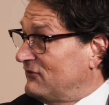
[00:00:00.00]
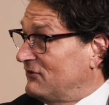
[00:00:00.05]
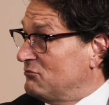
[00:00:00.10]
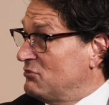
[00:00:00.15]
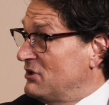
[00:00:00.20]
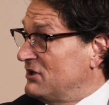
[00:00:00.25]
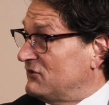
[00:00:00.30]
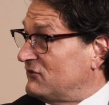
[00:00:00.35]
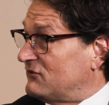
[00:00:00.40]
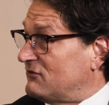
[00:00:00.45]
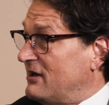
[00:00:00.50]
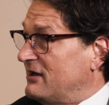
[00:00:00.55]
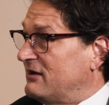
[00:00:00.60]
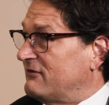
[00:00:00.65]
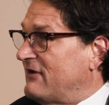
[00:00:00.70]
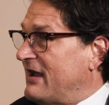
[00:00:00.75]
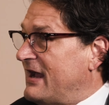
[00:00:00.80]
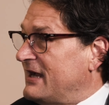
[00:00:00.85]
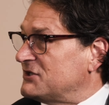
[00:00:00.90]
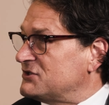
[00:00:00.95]
administrative
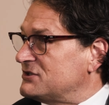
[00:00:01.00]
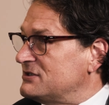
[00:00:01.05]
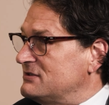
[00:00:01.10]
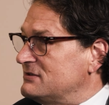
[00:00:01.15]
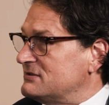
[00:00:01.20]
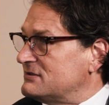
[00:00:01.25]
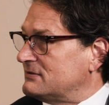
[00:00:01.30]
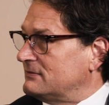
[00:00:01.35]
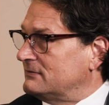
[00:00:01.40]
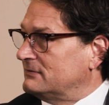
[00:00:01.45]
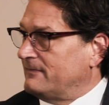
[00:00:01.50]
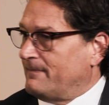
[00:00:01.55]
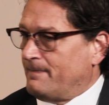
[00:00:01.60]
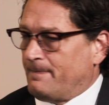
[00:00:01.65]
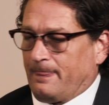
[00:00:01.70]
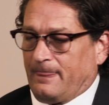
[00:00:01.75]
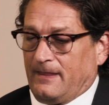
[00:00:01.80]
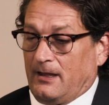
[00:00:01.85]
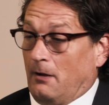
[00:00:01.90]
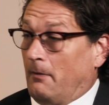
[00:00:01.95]
actions,
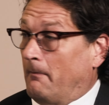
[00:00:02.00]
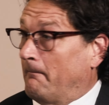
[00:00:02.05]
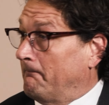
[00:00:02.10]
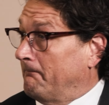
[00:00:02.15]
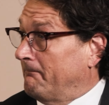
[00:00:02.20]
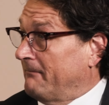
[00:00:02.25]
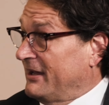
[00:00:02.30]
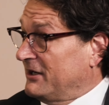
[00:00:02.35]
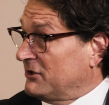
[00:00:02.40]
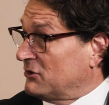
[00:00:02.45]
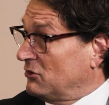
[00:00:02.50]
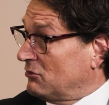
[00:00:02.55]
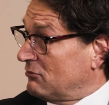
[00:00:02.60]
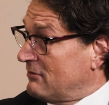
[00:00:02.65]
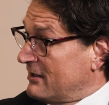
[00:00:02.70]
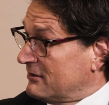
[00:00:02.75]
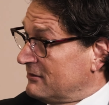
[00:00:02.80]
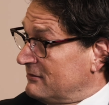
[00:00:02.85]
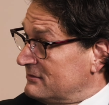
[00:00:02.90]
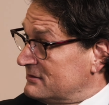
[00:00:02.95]
medical
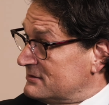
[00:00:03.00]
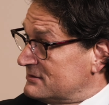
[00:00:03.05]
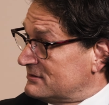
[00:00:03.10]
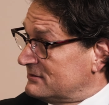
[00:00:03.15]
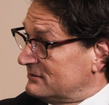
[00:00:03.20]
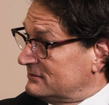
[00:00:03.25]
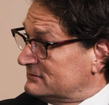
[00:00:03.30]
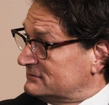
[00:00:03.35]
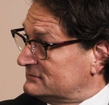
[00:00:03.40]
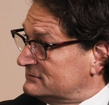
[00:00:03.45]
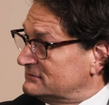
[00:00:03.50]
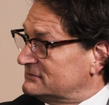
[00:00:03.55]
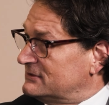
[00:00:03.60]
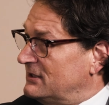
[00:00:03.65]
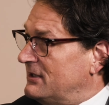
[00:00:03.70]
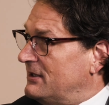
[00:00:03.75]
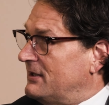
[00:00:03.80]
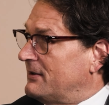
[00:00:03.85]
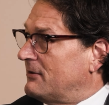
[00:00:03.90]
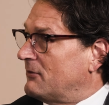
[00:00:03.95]
records,
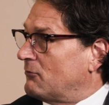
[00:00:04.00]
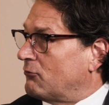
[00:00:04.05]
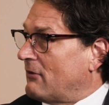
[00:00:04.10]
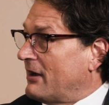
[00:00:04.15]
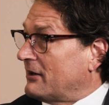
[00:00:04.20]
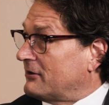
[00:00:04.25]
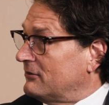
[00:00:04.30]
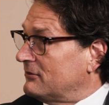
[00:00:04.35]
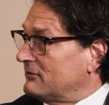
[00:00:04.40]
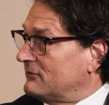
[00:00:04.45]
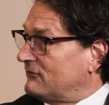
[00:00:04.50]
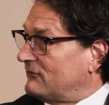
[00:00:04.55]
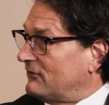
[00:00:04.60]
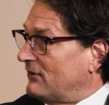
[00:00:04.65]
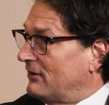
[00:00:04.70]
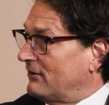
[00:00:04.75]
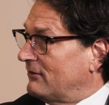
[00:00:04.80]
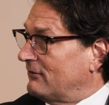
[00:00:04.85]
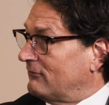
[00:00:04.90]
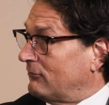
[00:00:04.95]
records
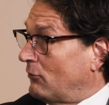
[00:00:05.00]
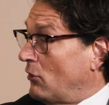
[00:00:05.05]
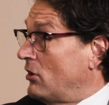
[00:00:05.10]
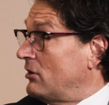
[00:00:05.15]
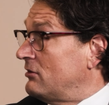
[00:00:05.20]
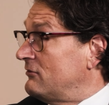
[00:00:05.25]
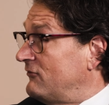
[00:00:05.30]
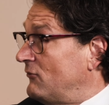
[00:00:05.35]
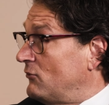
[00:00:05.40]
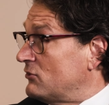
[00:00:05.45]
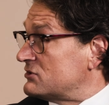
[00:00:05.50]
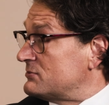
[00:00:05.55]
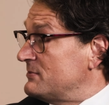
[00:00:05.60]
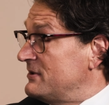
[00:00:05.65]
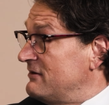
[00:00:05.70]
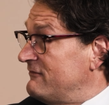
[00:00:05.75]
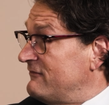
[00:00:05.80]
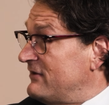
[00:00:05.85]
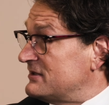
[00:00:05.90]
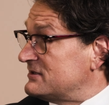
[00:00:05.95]
of law
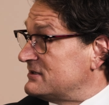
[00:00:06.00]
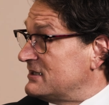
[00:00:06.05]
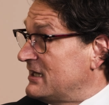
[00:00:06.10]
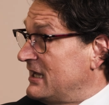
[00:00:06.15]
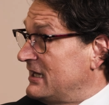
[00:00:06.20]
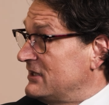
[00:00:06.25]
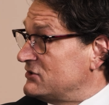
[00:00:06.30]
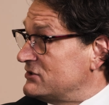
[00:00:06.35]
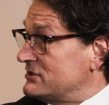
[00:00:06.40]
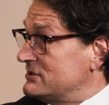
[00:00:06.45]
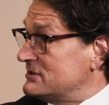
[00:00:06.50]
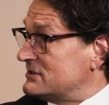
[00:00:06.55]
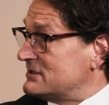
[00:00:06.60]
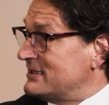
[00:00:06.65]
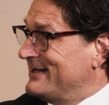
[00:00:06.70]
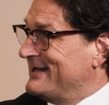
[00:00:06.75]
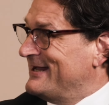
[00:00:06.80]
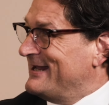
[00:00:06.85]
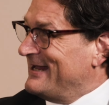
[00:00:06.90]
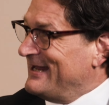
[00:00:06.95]
enforcement investigations,
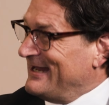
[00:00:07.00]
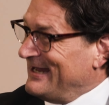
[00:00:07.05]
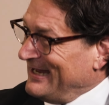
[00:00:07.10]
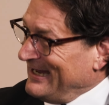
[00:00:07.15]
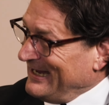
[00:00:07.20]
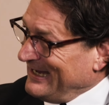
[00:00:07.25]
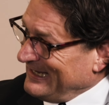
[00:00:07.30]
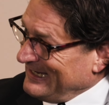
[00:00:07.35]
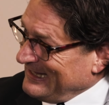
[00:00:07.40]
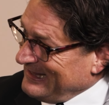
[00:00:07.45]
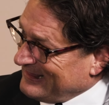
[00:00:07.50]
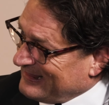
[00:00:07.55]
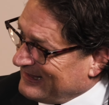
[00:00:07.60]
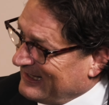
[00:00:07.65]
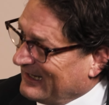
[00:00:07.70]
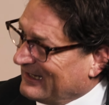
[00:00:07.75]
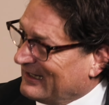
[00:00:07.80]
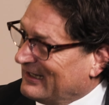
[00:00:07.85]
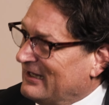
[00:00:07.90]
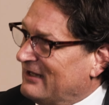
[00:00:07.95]

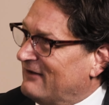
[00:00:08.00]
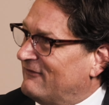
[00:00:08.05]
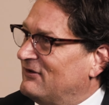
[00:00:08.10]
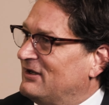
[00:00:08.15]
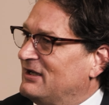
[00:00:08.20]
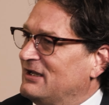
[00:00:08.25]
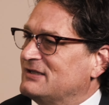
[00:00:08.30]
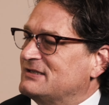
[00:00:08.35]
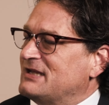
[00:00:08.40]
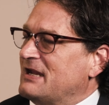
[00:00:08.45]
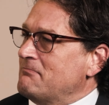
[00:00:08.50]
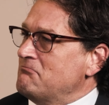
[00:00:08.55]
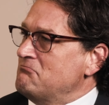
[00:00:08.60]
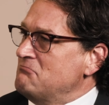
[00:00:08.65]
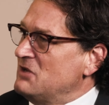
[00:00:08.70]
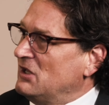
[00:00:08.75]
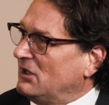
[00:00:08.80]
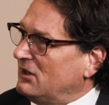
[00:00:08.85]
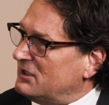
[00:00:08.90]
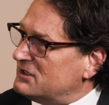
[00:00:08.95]
anything, if it is a
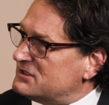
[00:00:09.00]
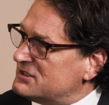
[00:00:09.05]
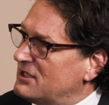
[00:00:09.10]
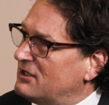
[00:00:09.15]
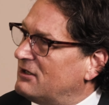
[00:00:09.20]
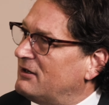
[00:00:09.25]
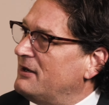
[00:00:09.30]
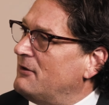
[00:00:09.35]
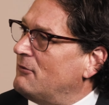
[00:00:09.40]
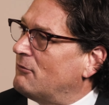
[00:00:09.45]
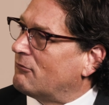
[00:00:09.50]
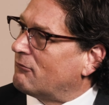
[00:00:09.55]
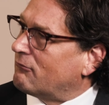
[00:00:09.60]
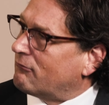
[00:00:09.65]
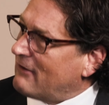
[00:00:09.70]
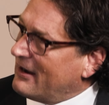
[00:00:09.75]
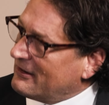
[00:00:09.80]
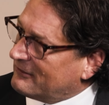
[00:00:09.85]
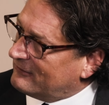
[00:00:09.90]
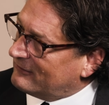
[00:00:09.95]
military
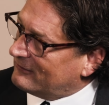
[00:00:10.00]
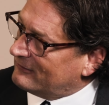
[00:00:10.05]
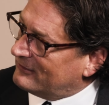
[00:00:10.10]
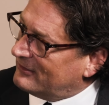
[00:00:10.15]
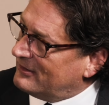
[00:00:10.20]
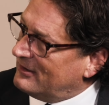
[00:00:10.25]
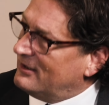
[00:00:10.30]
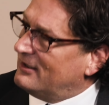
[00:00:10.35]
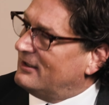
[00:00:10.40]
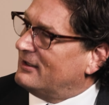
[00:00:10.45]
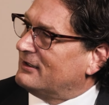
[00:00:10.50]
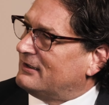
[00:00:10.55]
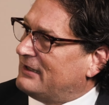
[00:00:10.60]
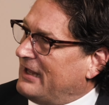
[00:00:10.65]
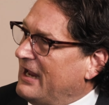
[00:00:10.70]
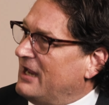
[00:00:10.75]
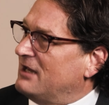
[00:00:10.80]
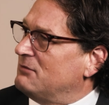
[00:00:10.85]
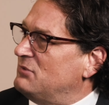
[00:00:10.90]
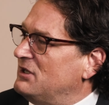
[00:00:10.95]
record,
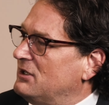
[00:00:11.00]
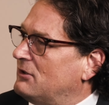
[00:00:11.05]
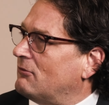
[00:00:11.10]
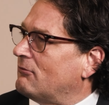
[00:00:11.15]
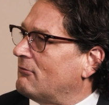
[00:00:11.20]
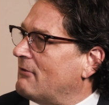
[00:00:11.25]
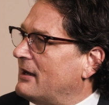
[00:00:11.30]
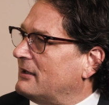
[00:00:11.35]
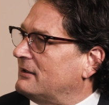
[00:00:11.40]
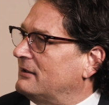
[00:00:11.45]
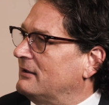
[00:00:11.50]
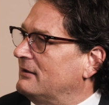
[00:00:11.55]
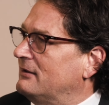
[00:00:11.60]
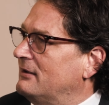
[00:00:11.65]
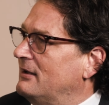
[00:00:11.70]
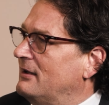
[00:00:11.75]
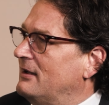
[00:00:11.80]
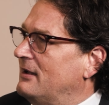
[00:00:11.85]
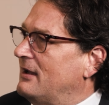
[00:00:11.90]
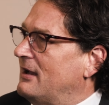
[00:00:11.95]
can be corrected
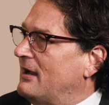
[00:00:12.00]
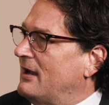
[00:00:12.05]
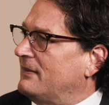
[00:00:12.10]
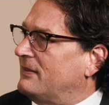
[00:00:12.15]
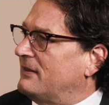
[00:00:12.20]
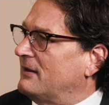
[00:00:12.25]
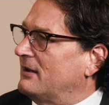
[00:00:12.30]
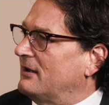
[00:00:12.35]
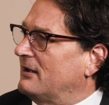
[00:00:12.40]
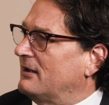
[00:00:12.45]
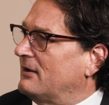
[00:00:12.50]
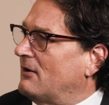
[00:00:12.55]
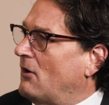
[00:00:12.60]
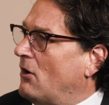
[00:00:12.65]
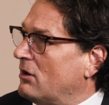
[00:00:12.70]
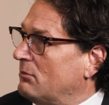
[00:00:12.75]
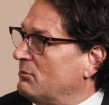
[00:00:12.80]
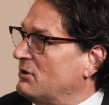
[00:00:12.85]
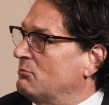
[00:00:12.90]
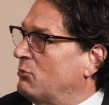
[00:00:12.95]
at the
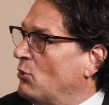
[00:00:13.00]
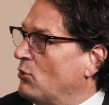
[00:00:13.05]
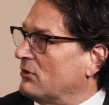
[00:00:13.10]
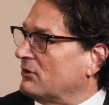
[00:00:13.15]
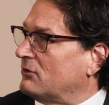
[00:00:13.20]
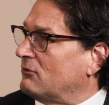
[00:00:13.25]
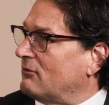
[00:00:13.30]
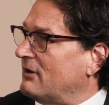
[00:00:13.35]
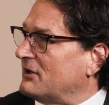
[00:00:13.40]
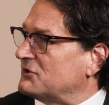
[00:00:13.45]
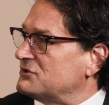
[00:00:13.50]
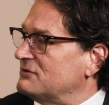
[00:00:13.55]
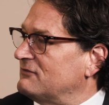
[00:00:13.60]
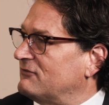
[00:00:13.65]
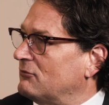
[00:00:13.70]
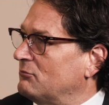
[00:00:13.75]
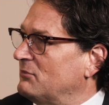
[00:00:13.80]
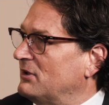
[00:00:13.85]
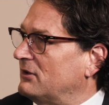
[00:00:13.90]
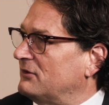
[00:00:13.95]
Army Board of Correction
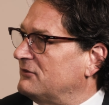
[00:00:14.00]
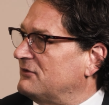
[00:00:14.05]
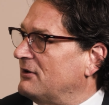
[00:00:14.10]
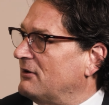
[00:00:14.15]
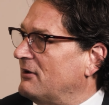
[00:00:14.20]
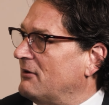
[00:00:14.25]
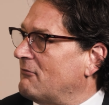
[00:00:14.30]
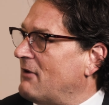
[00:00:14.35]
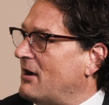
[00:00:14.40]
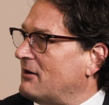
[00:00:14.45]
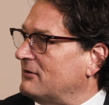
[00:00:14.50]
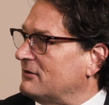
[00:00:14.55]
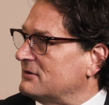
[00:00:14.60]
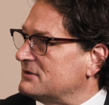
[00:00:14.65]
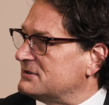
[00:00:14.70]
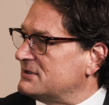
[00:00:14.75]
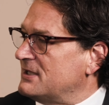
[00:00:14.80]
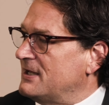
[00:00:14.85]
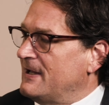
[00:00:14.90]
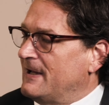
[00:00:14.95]
for Military Records.